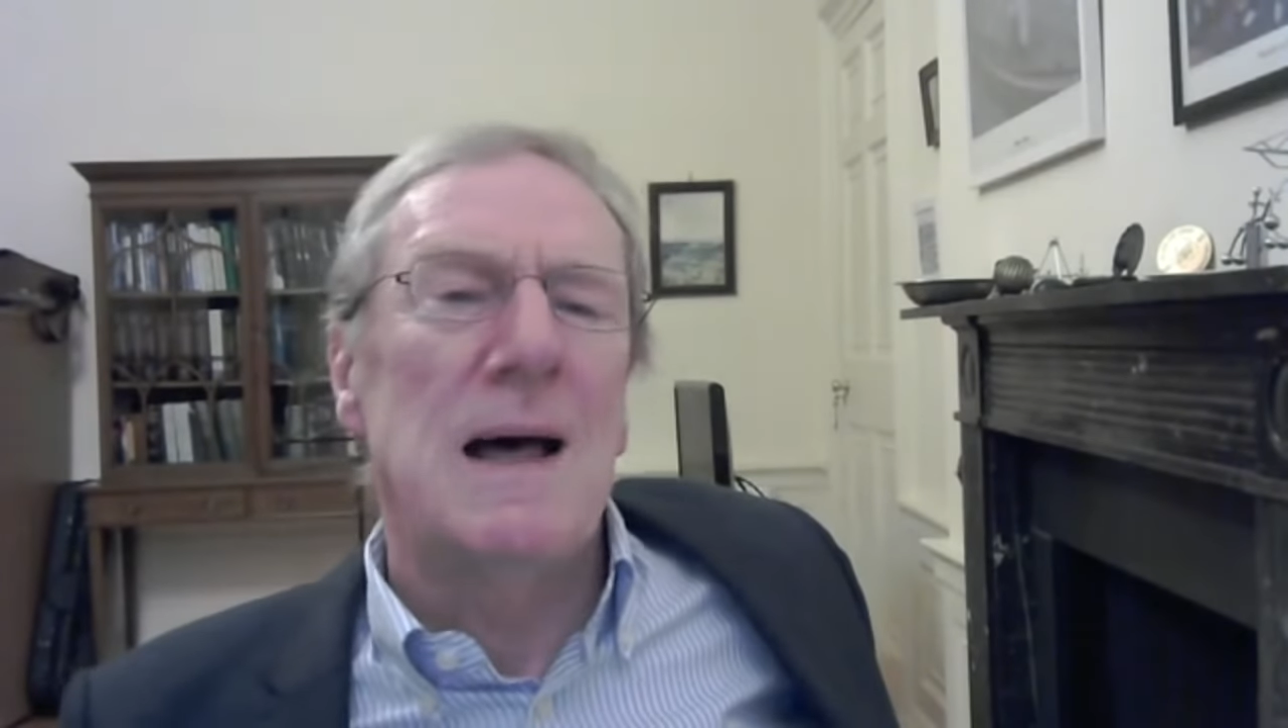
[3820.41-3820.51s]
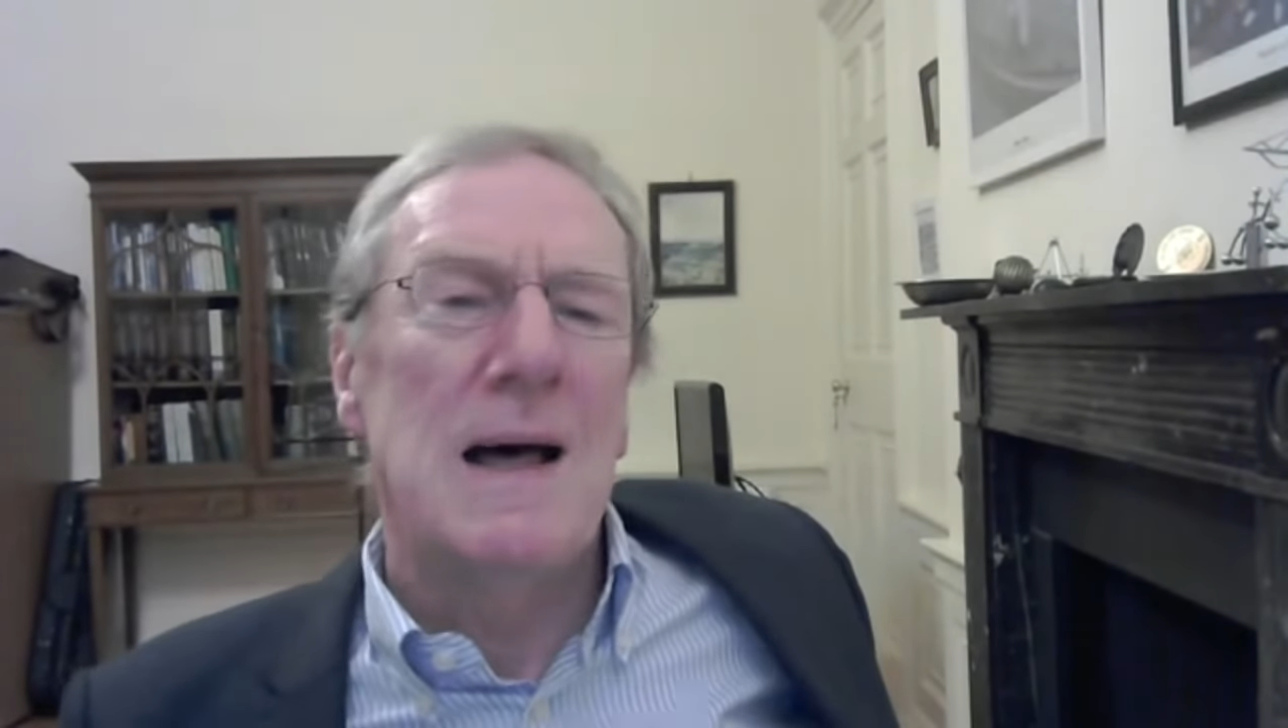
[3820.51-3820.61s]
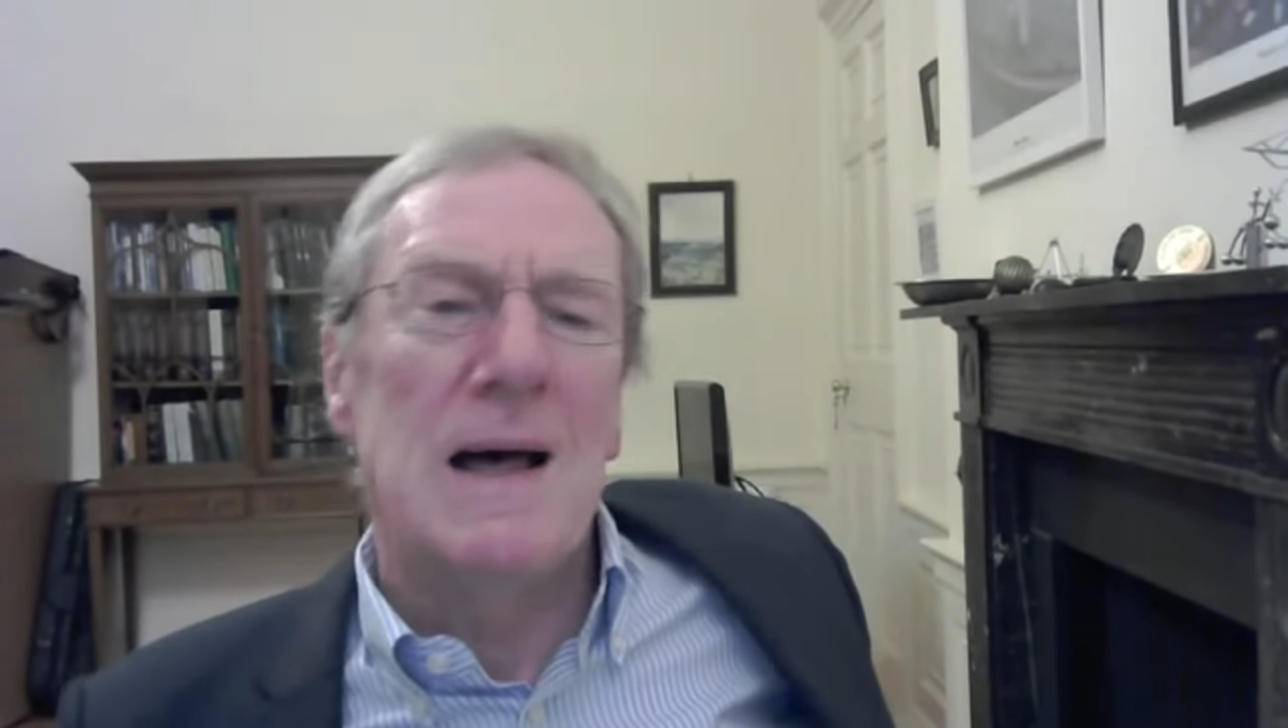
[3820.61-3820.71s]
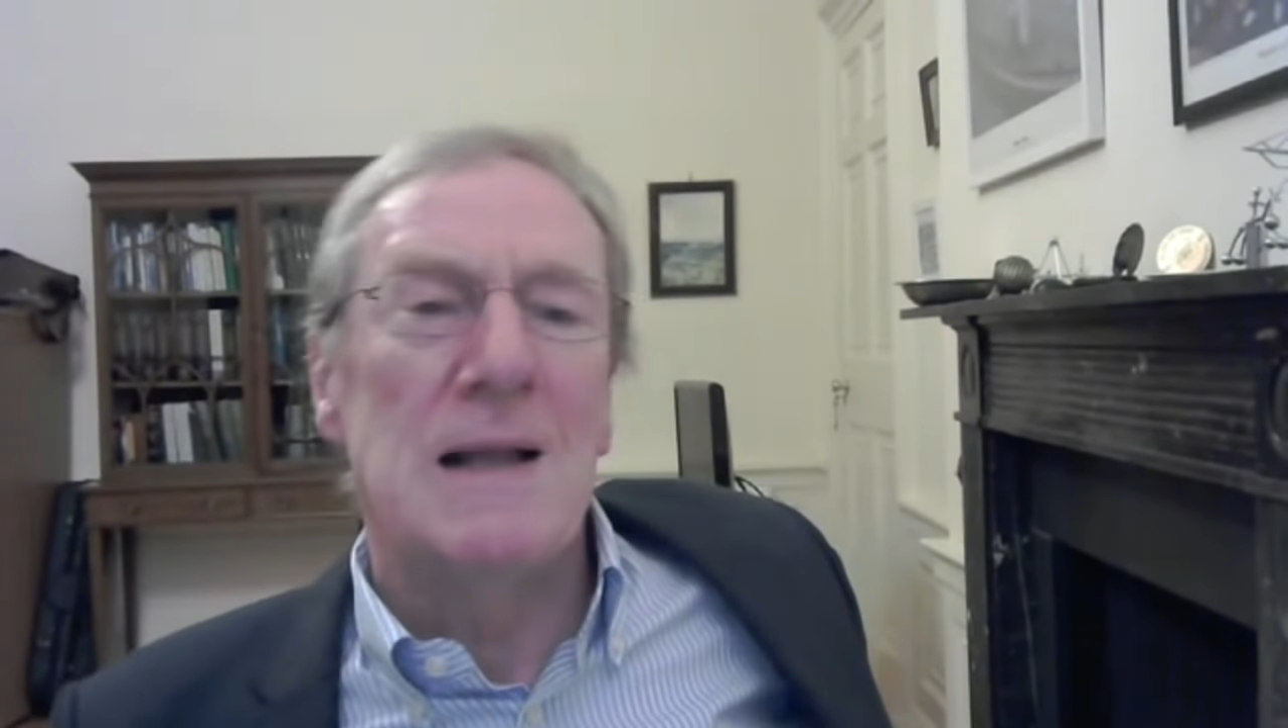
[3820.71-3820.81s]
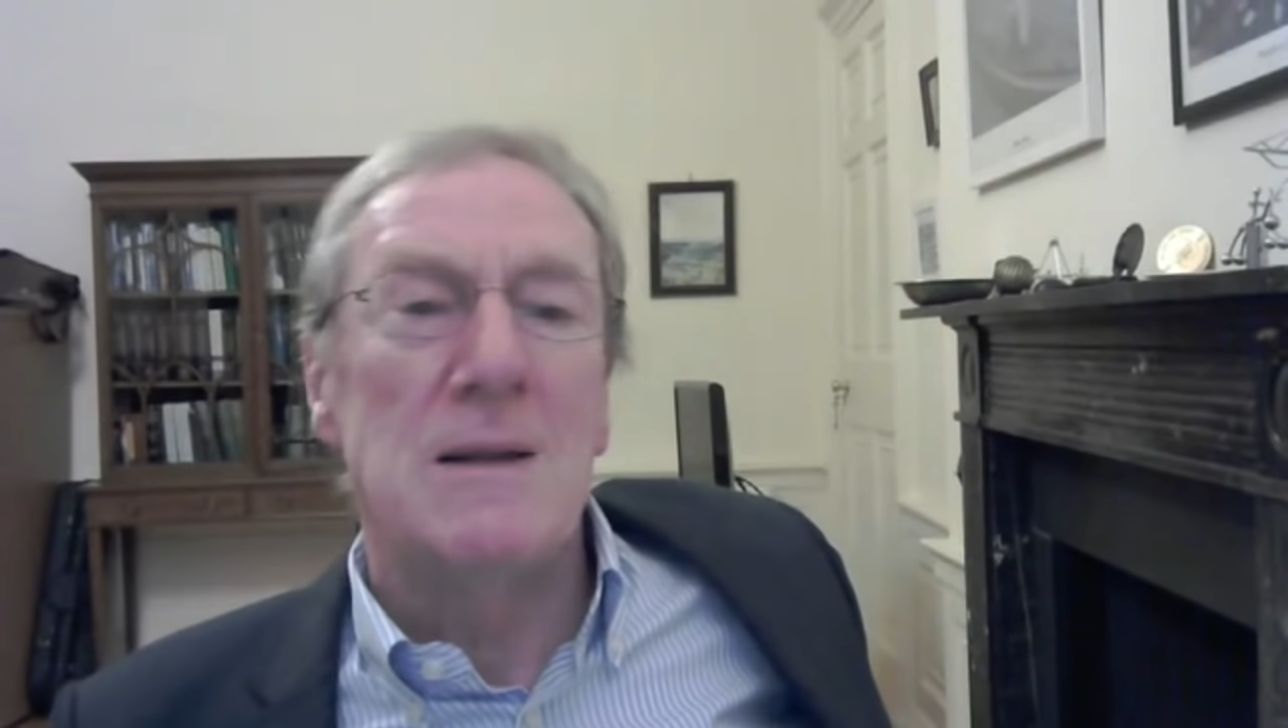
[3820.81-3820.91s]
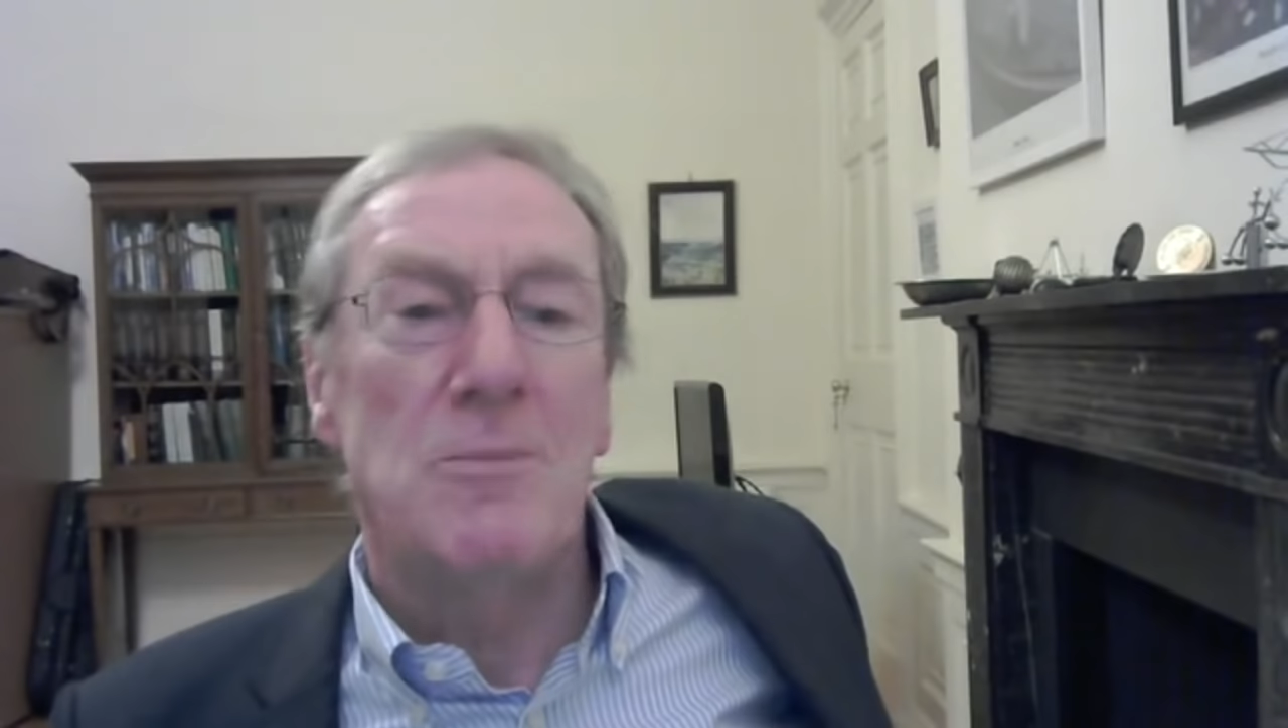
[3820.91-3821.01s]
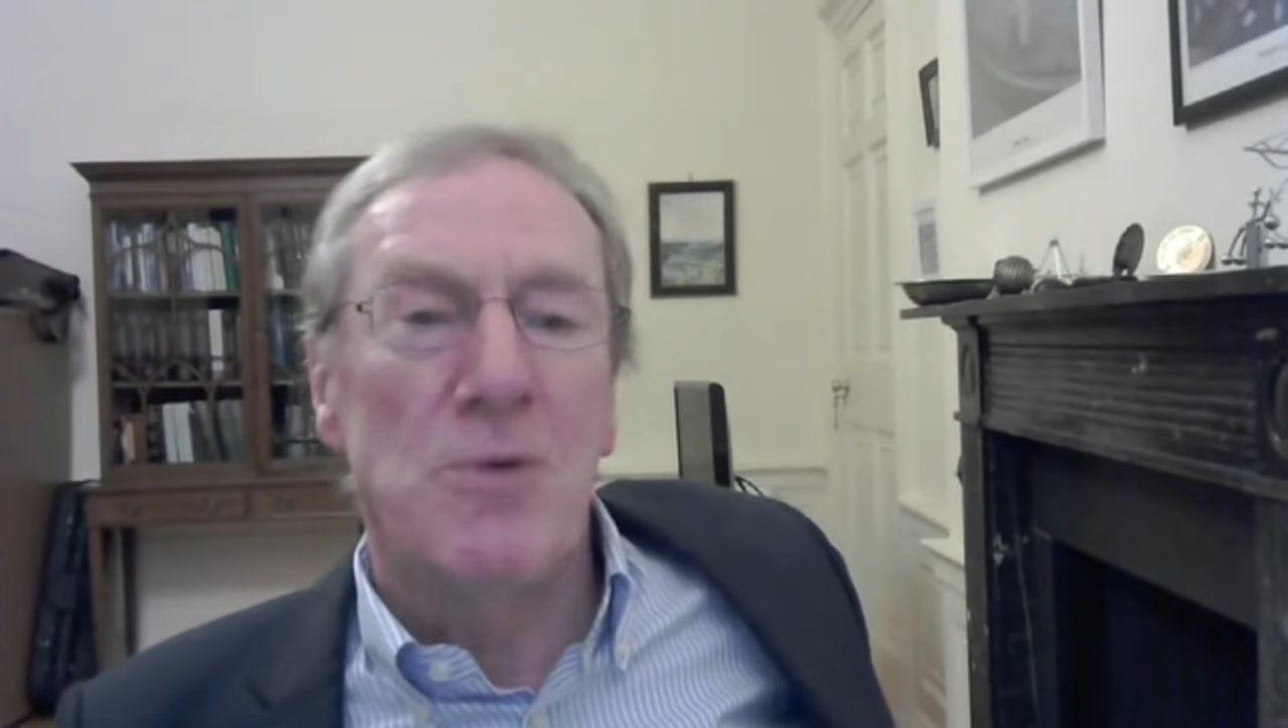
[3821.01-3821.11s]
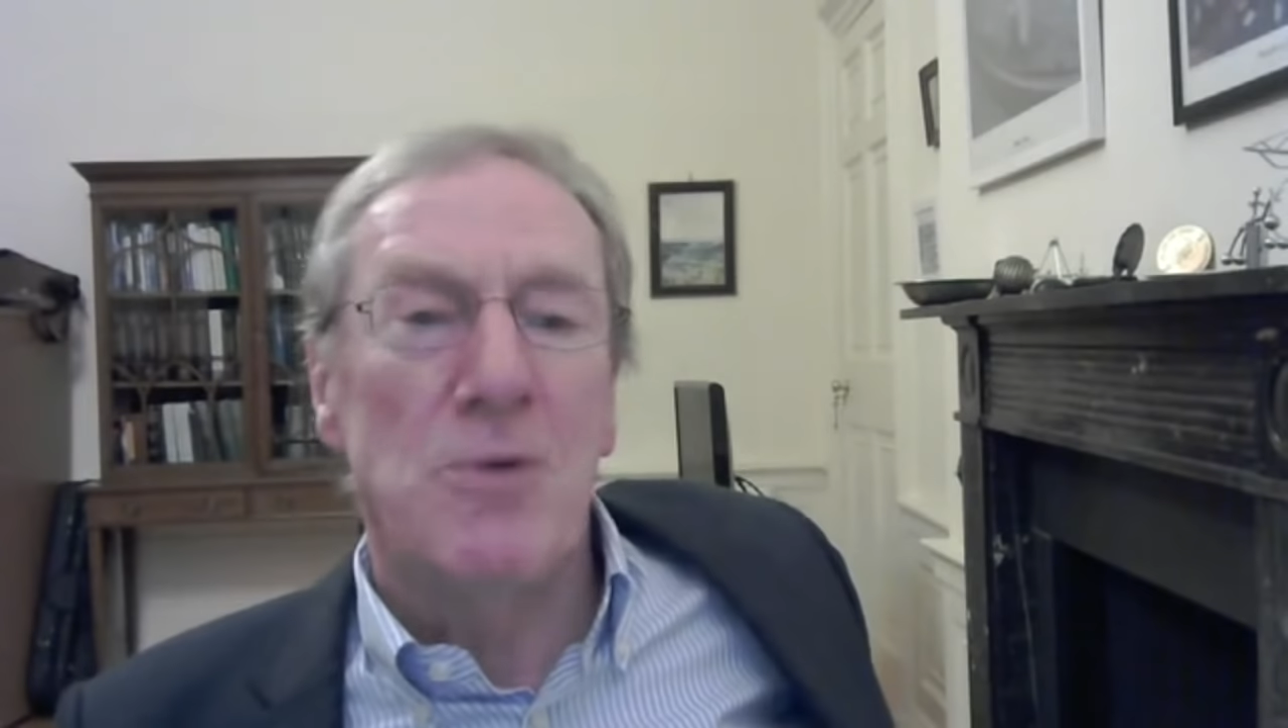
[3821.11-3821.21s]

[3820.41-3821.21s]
and